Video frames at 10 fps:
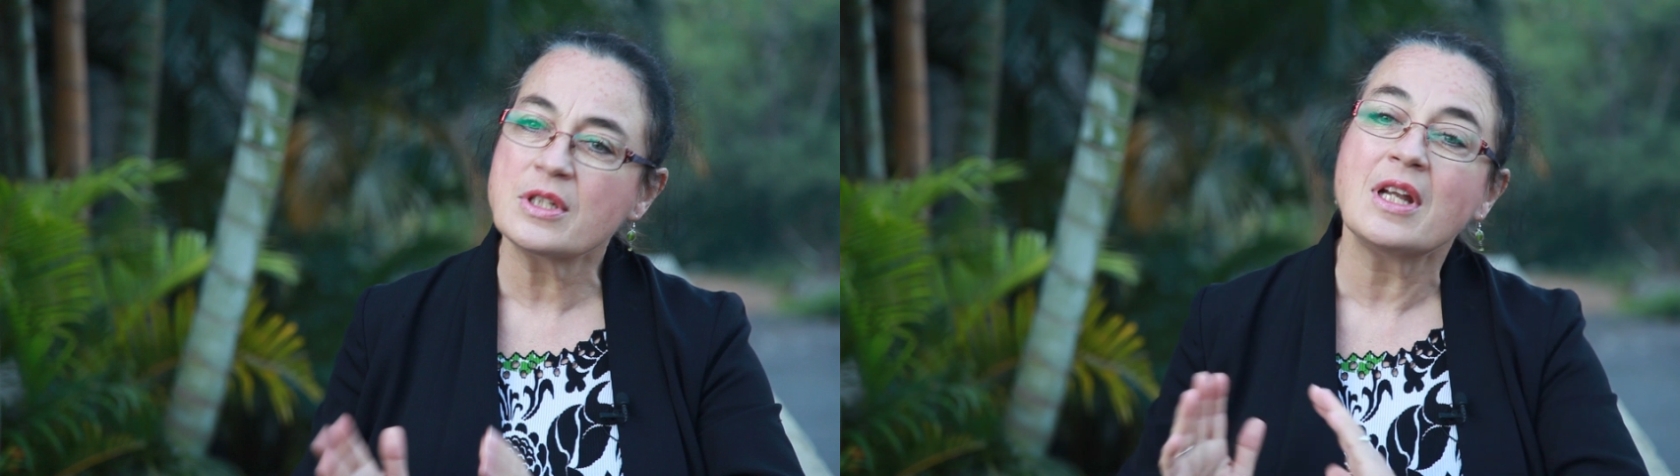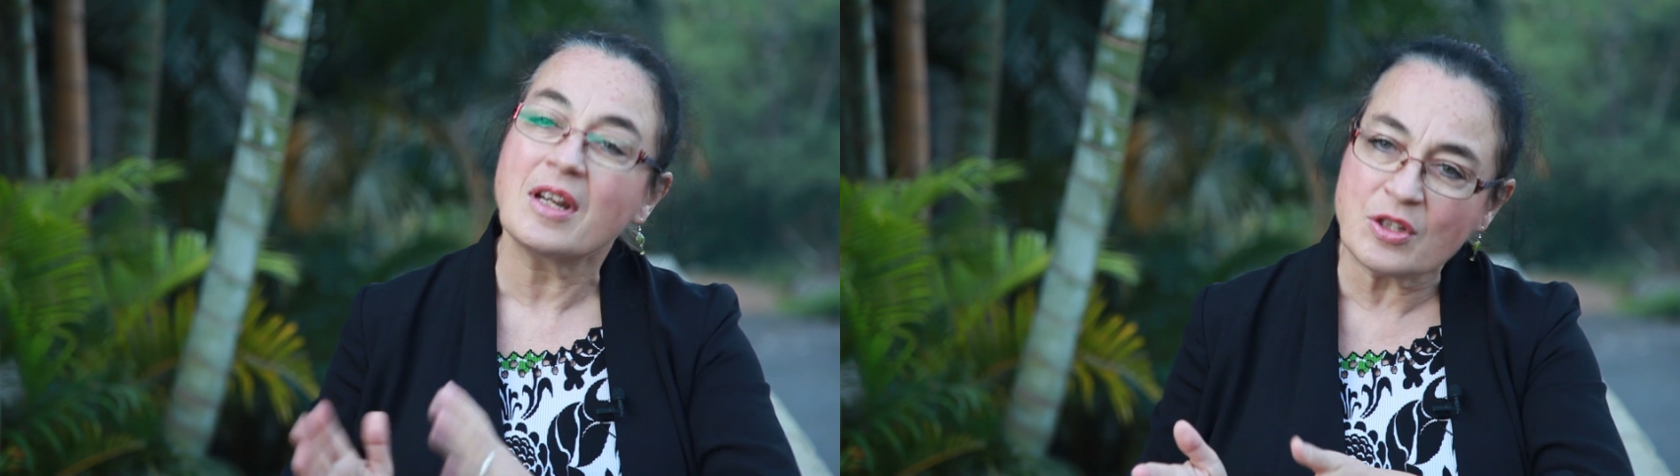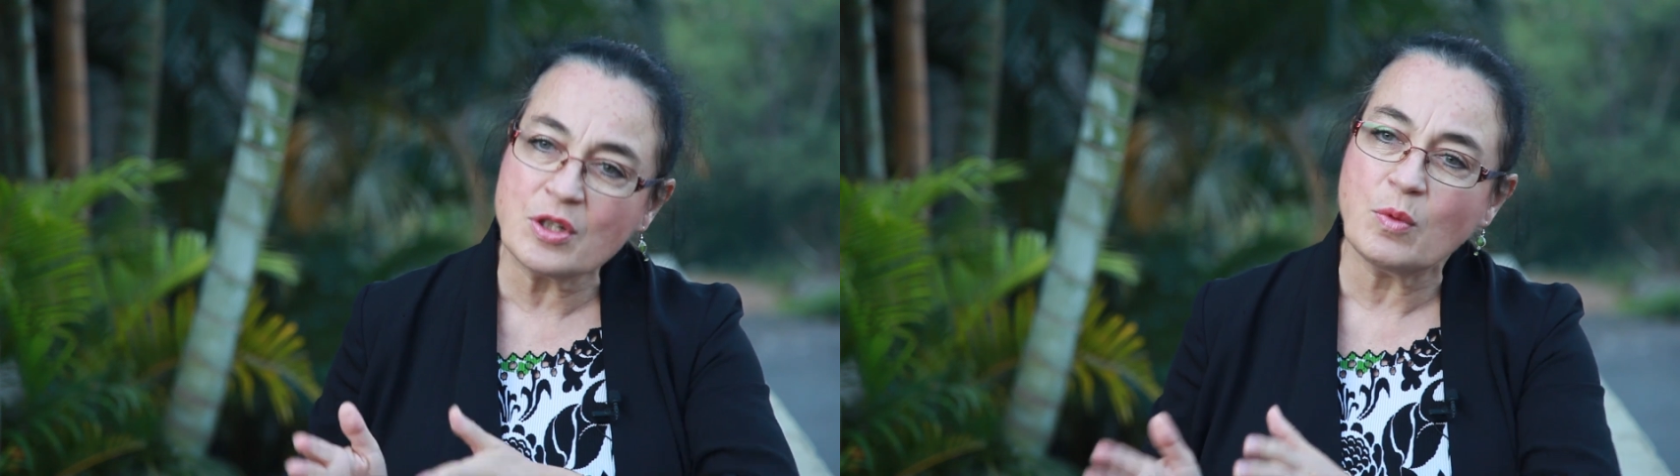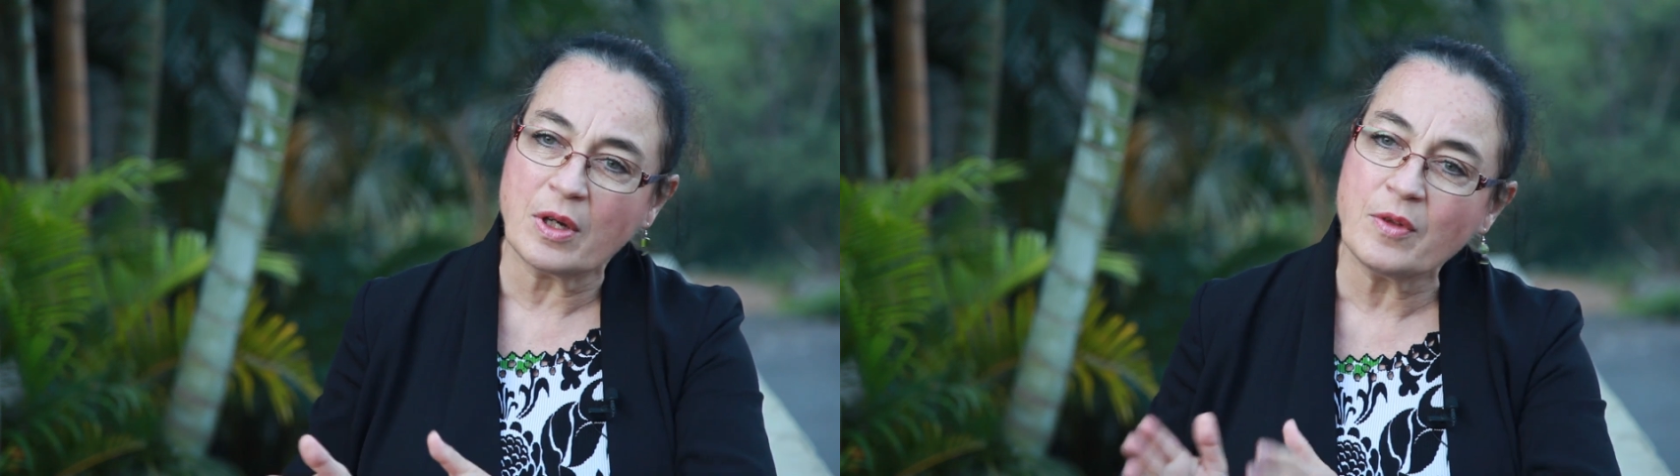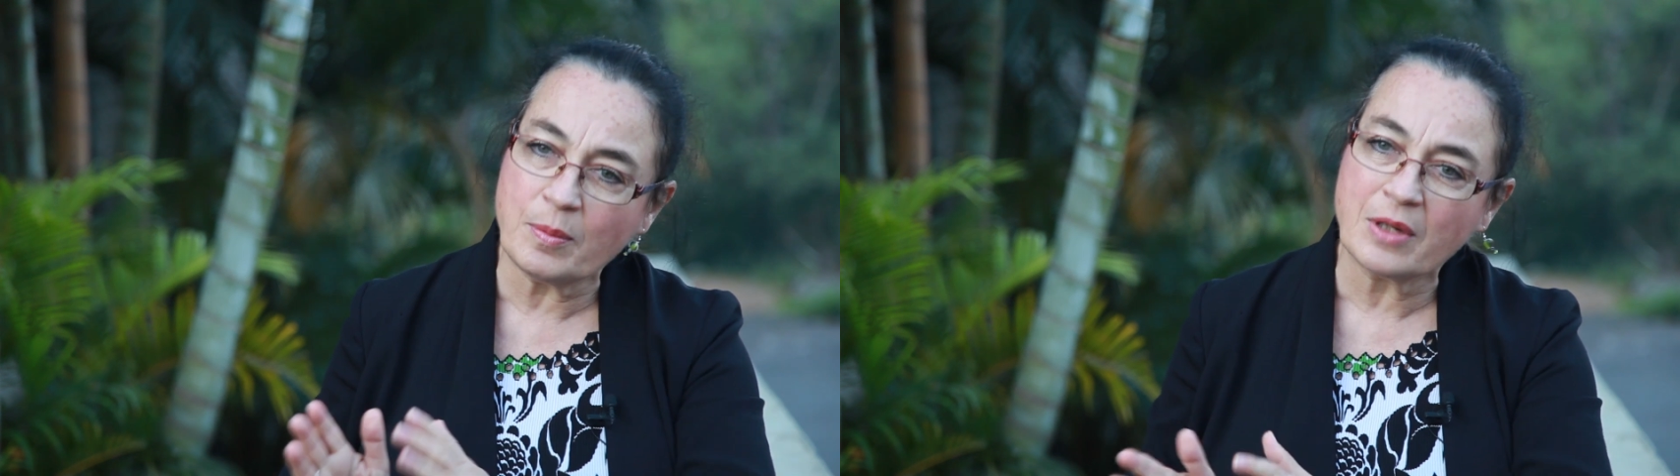and actually one
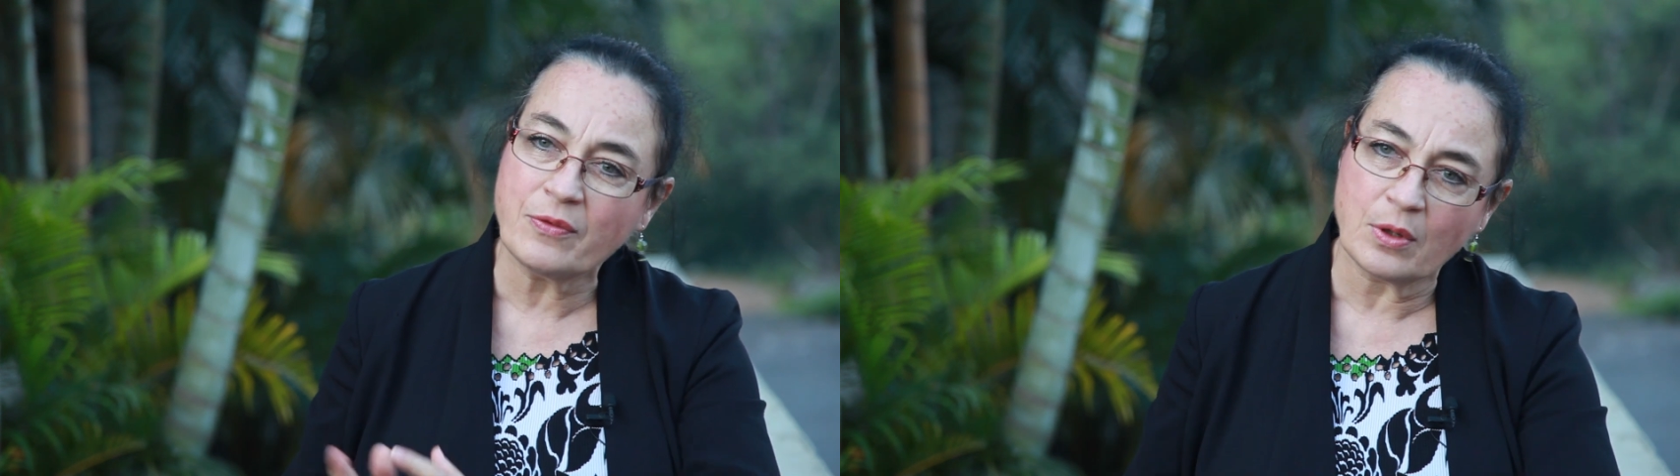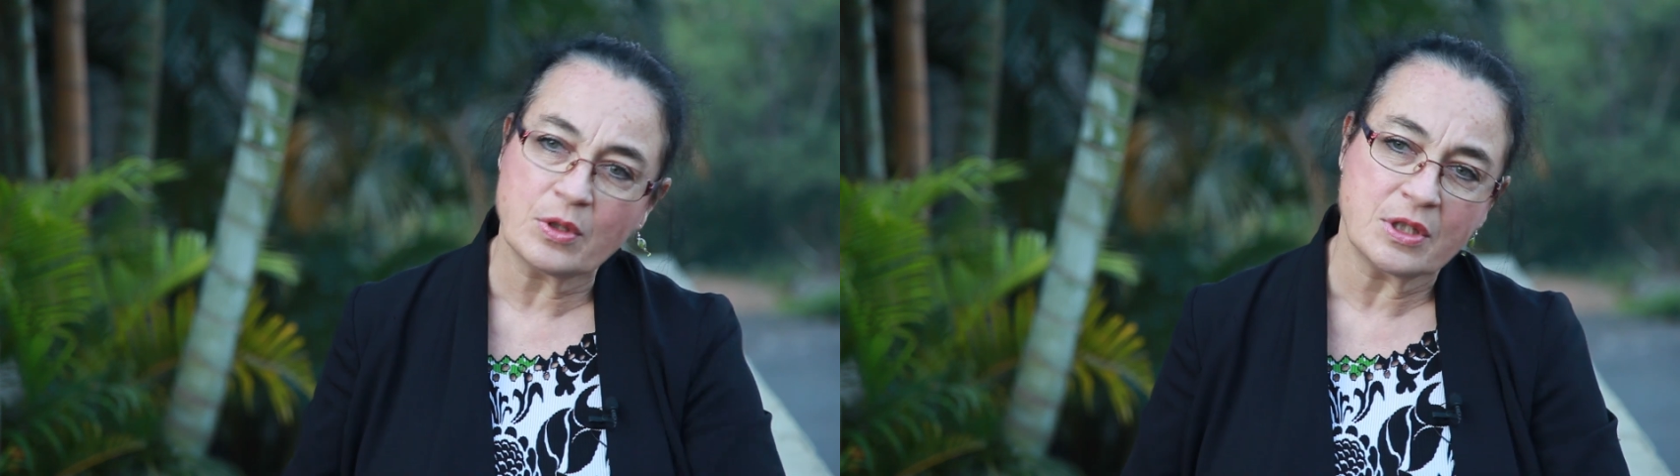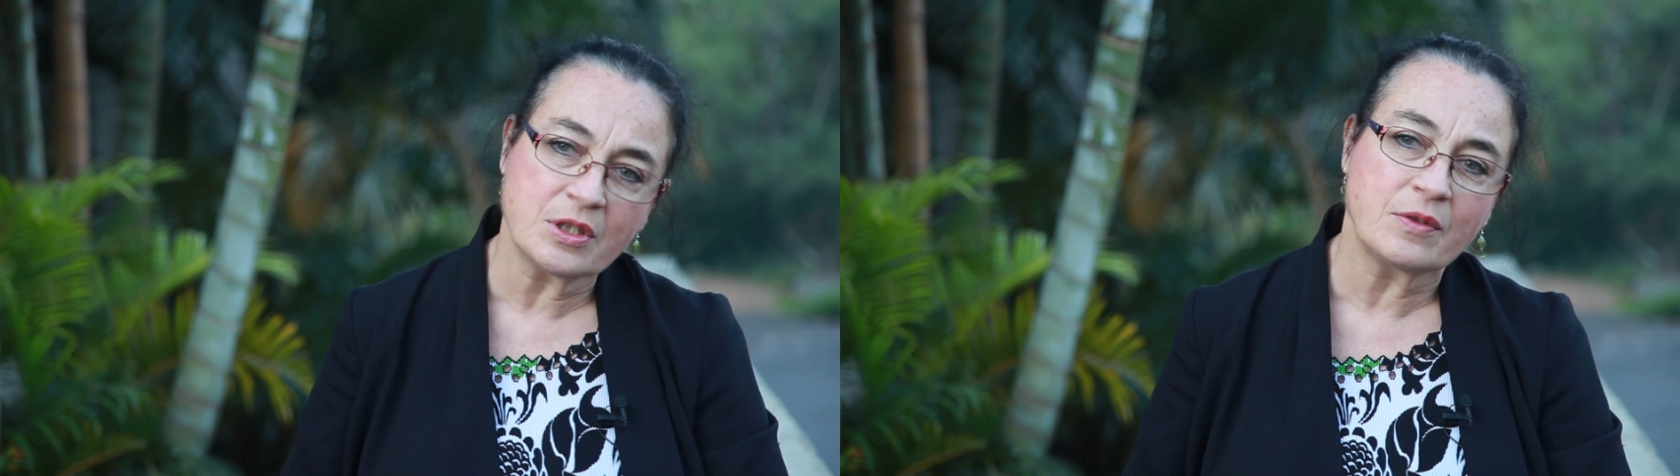of the big focuses